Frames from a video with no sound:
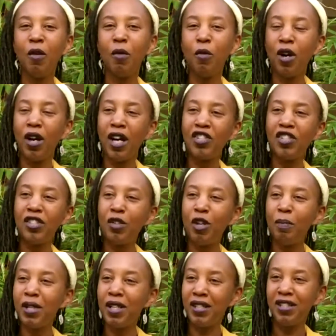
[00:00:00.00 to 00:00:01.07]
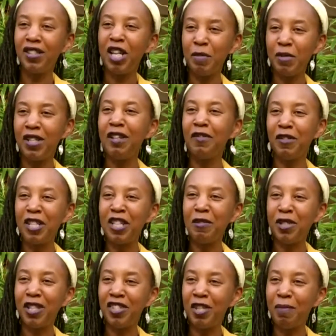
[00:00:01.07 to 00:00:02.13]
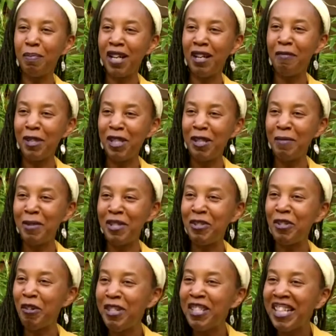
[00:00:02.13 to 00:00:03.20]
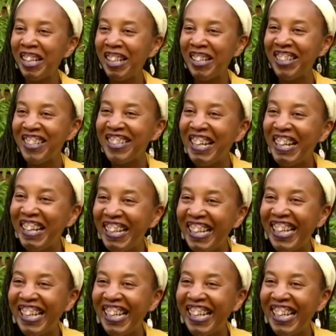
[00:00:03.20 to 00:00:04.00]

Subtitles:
What actually got me into human givens was actually Pat Williams' storytelling day.